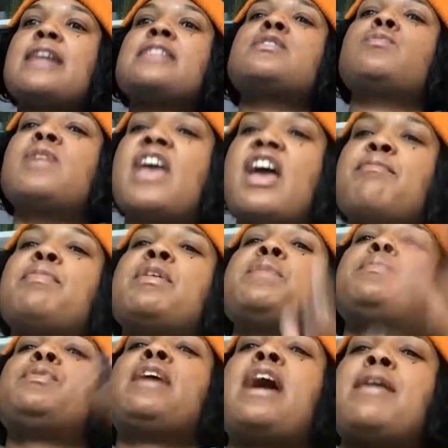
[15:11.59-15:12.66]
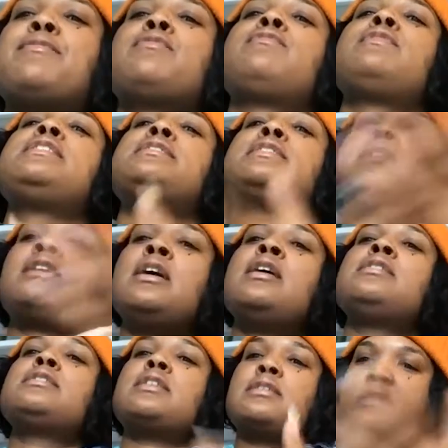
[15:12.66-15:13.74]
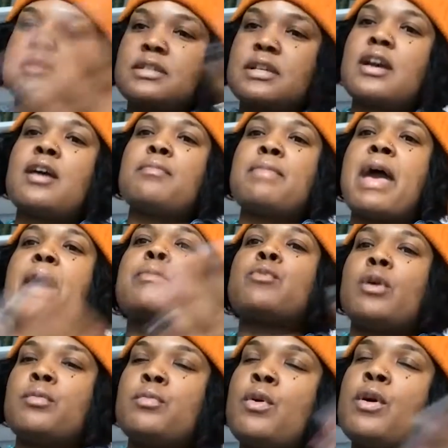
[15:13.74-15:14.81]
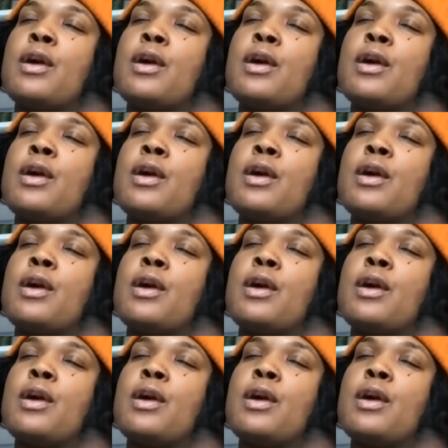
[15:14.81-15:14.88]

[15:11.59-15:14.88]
so we have people that have a reason to come back more and more.